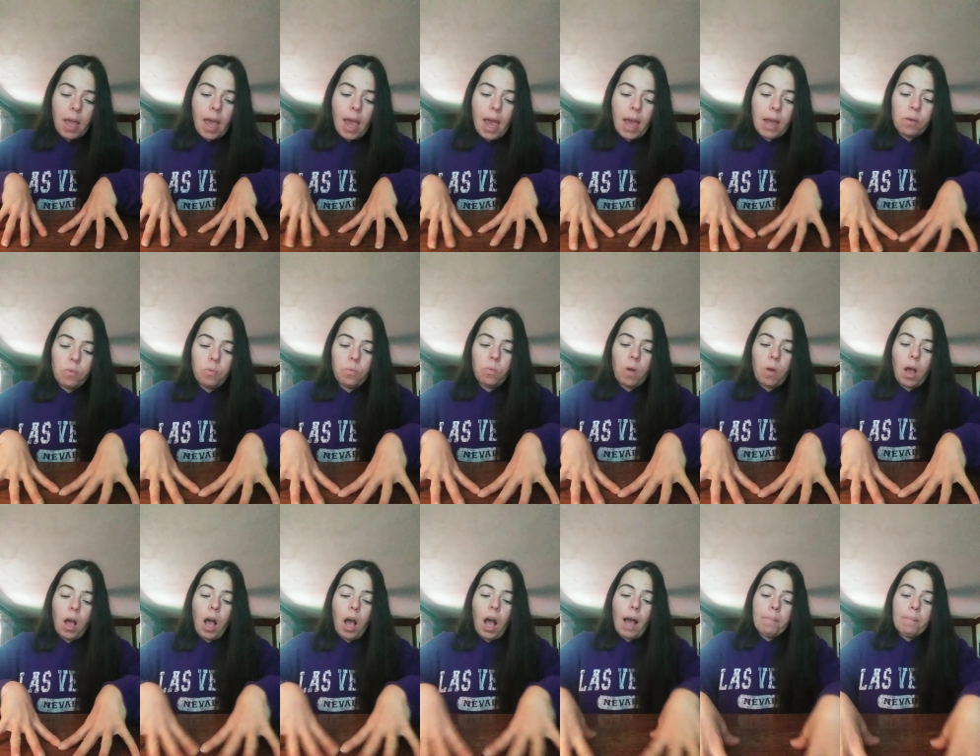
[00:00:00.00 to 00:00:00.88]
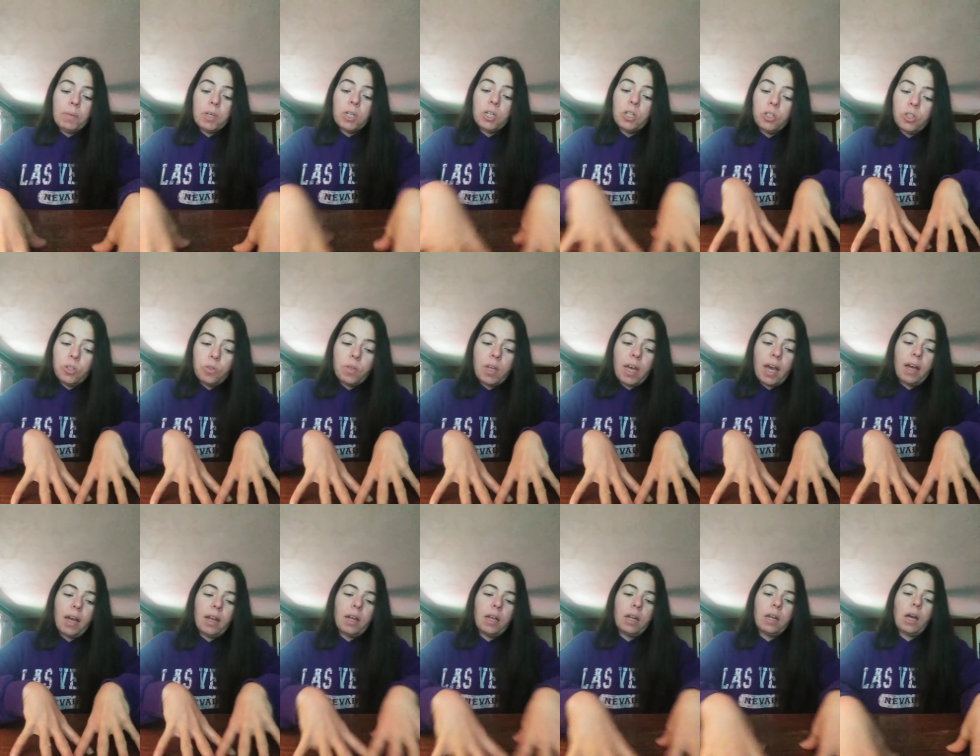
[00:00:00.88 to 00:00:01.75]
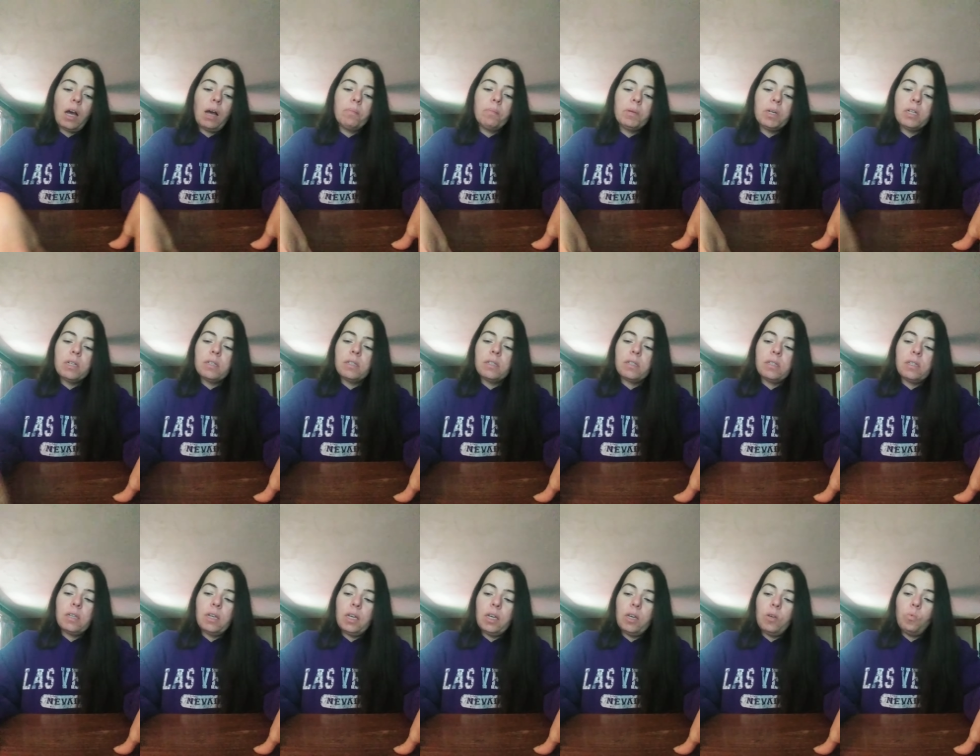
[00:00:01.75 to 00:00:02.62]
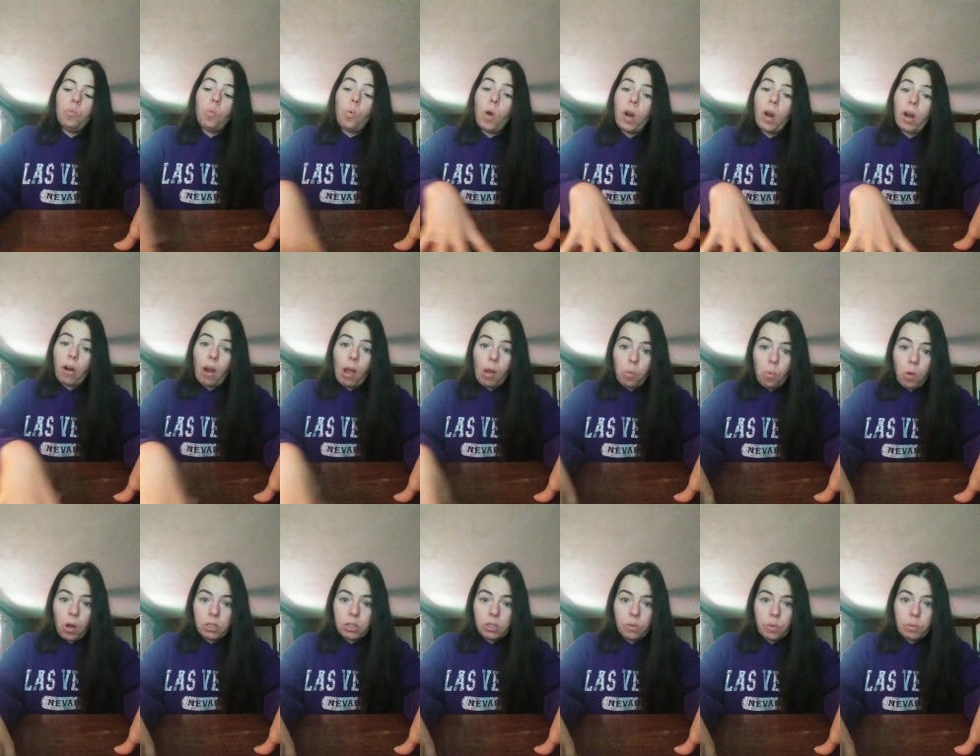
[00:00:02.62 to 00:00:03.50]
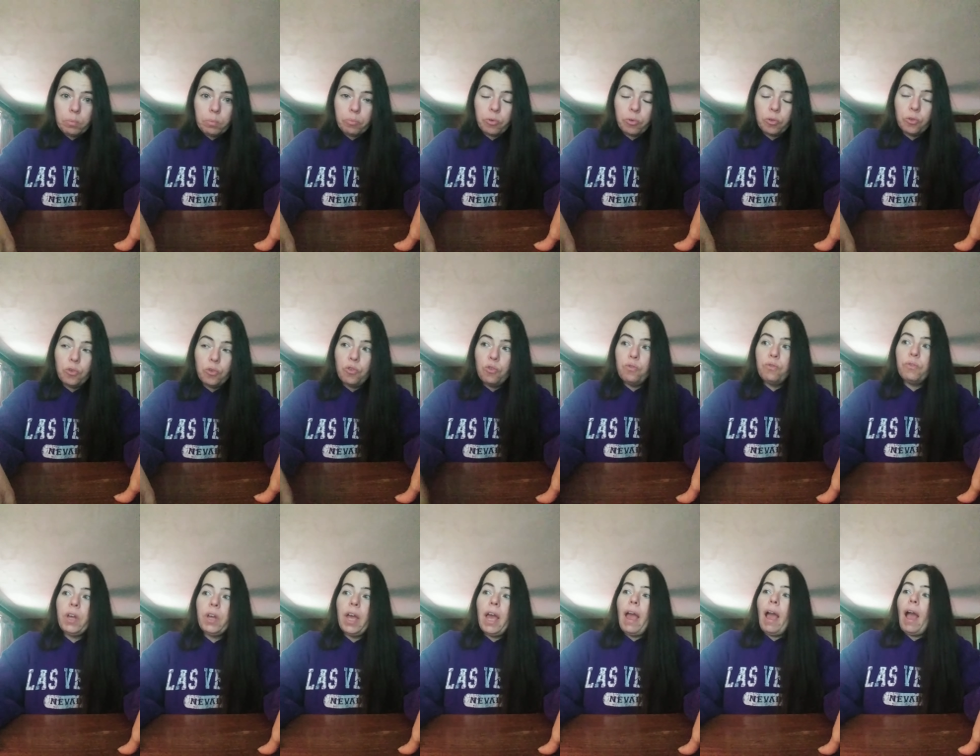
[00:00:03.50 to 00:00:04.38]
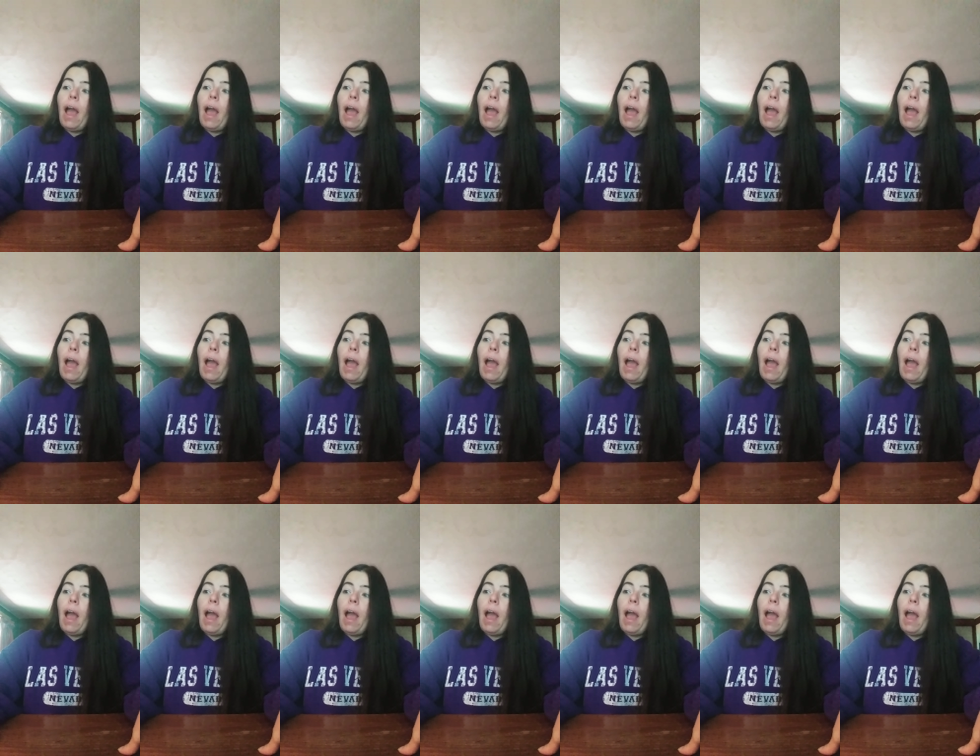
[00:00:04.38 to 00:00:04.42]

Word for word: And I'm going to do that, and I'm going to see where I want to improve.